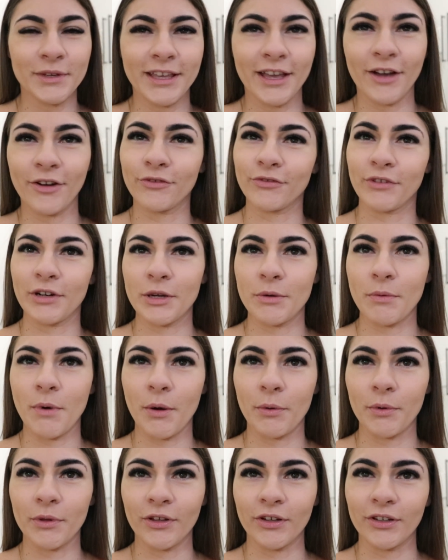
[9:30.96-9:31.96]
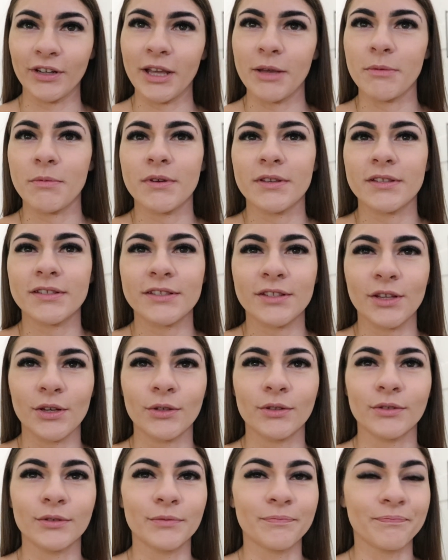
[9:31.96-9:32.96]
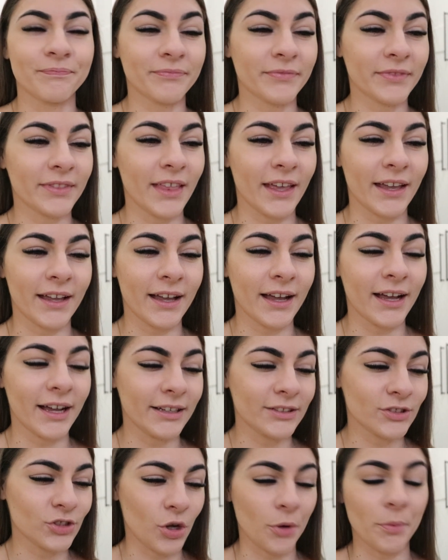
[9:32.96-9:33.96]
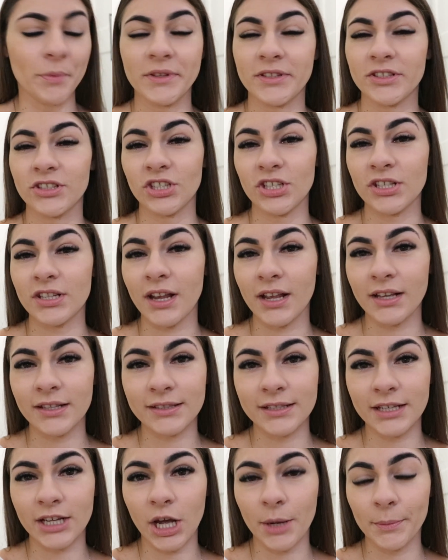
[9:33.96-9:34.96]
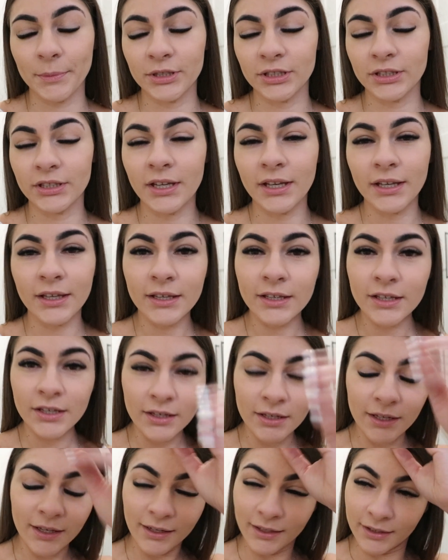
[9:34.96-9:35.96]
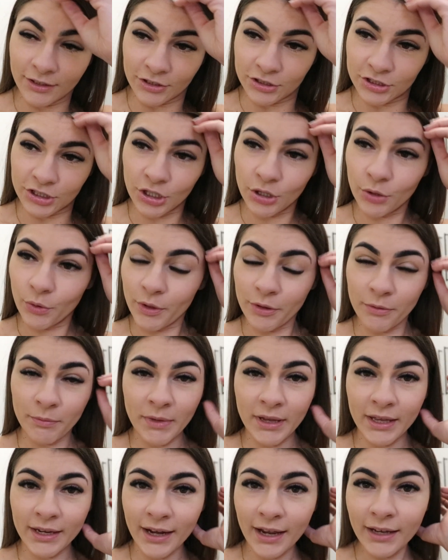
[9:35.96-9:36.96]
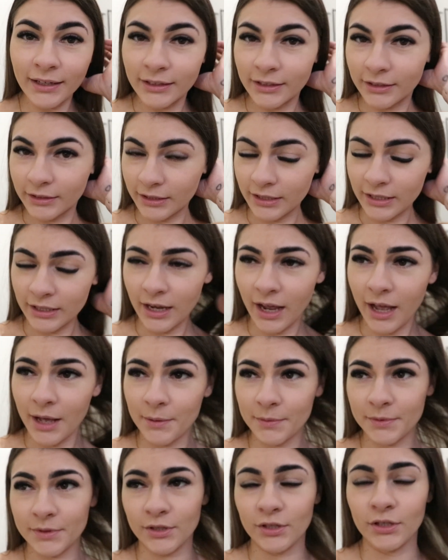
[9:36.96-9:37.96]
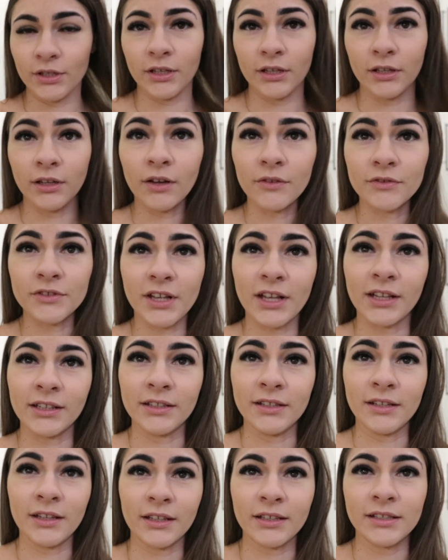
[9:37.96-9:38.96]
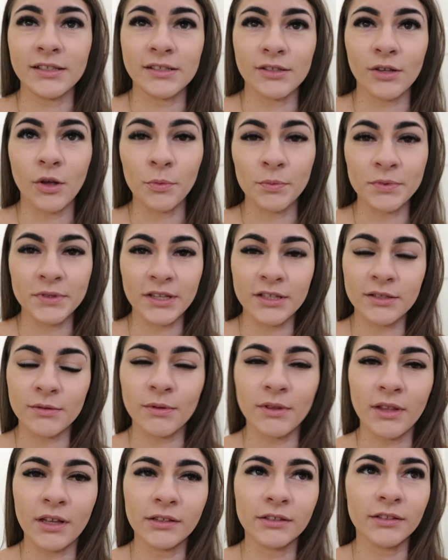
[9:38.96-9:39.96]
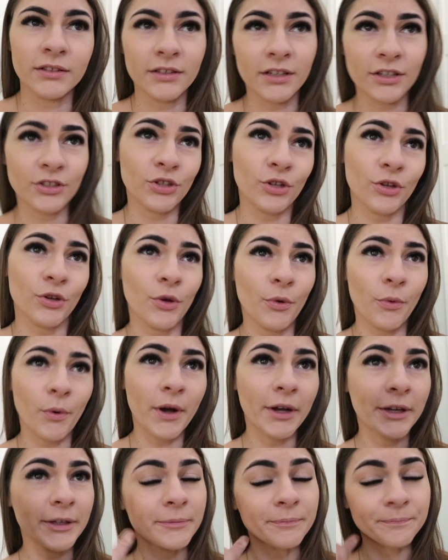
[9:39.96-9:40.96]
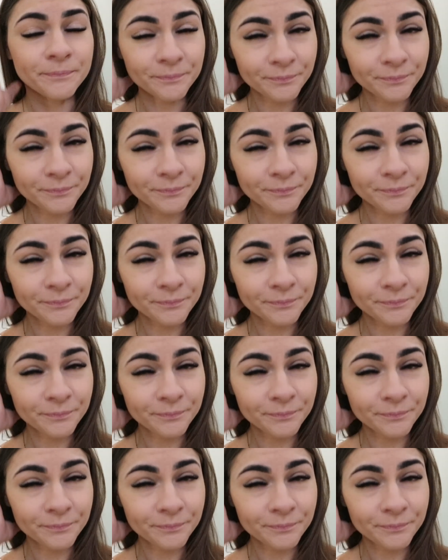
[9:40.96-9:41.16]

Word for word: we get on really well with our neighbours so their cat Thomas just likes to come and chill with me and Alan. He absolutely loves Alan. Like he's obsessed with Alan. I don't know why.